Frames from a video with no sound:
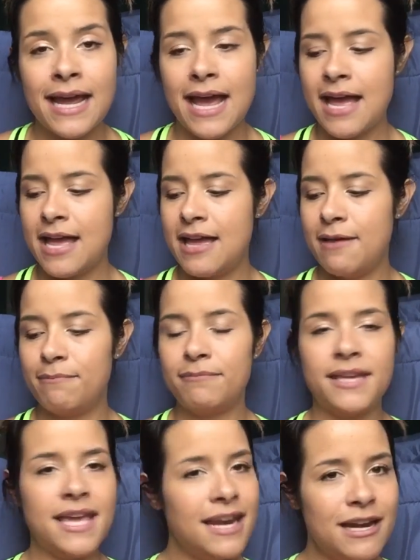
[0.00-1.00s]

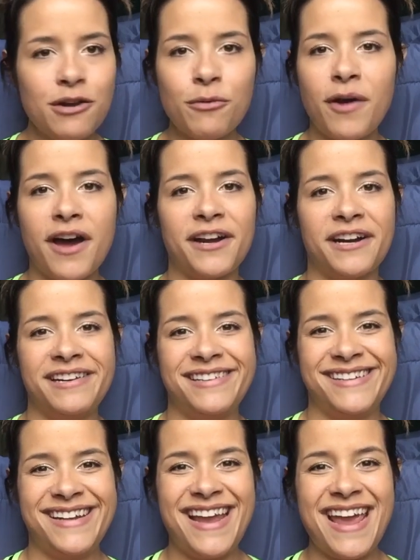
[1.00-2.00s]
Get in your water.
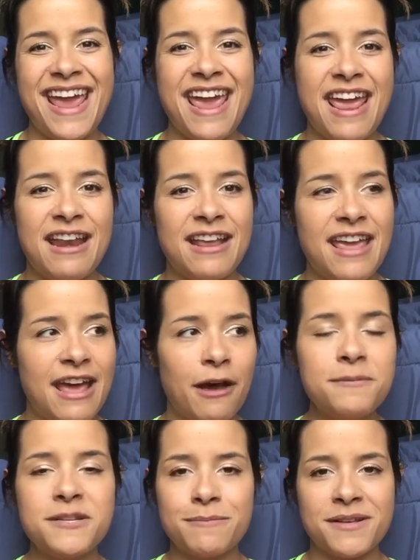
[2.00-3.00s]
And it
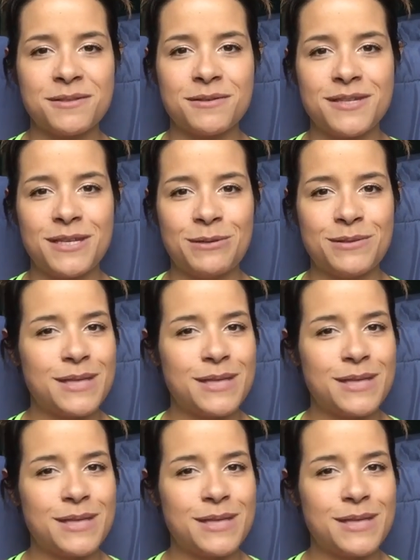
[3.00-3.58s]
helps your muscles too.